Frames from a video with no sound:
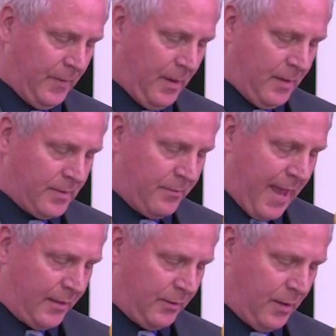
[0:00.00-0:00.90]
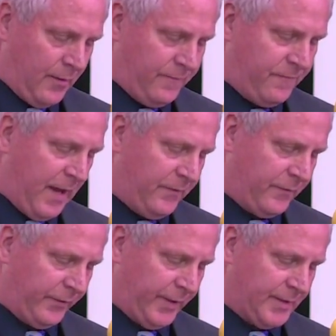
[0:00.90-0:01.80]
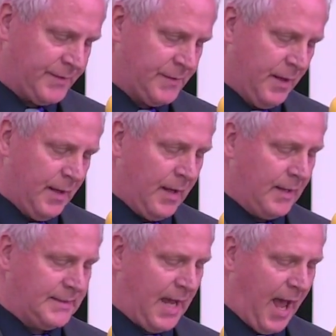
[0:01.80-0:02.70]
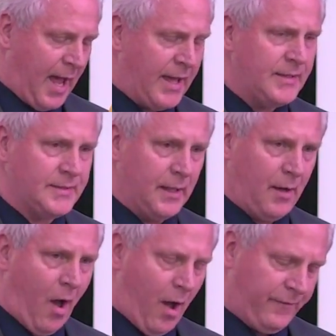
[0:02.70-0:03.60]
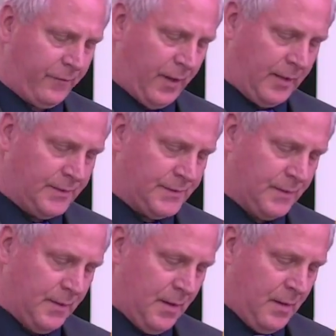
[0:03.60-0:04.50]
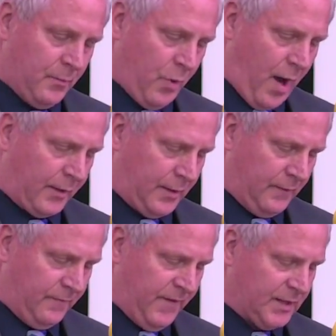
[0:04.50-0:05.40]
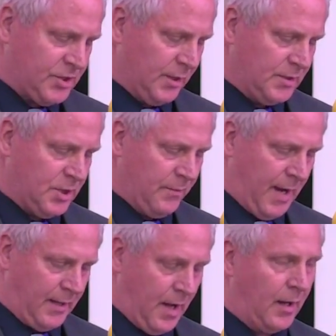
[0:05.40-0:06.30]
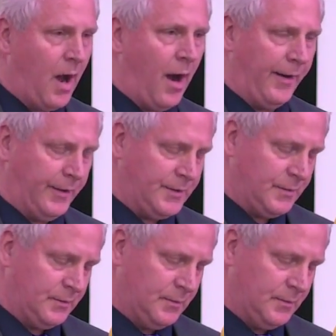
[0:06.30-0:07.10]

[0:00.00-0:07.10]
The matter of faithfulness in tithes and offerings brought conviction to my young heart.